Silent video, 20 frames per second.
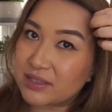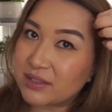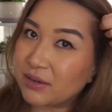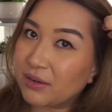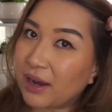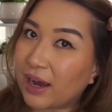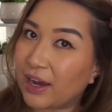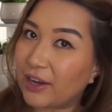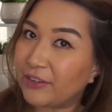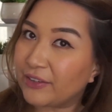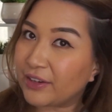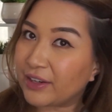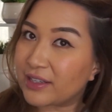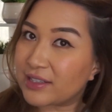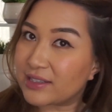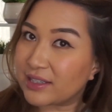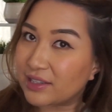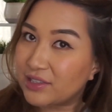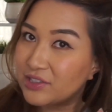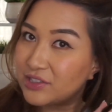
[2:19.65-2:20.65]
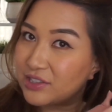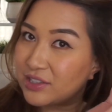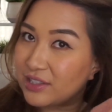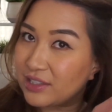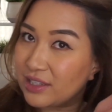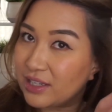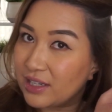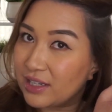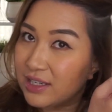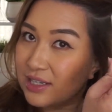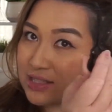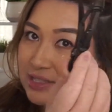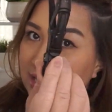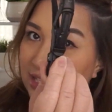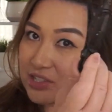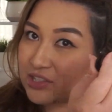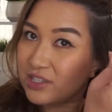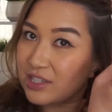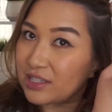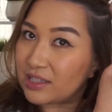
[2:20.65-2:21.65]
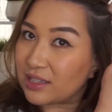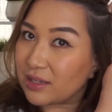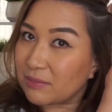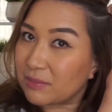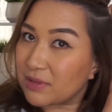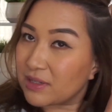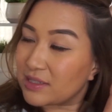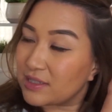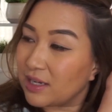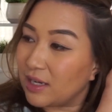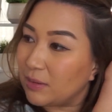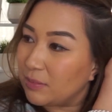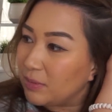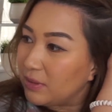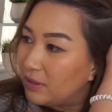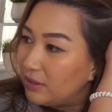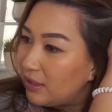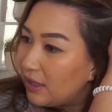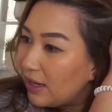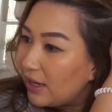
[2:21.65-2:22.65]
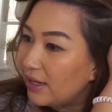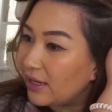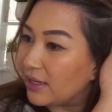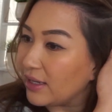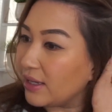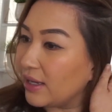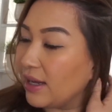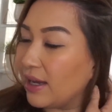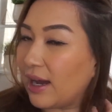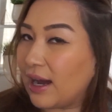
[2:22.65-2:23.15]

So having a sectioning clip does help a lot.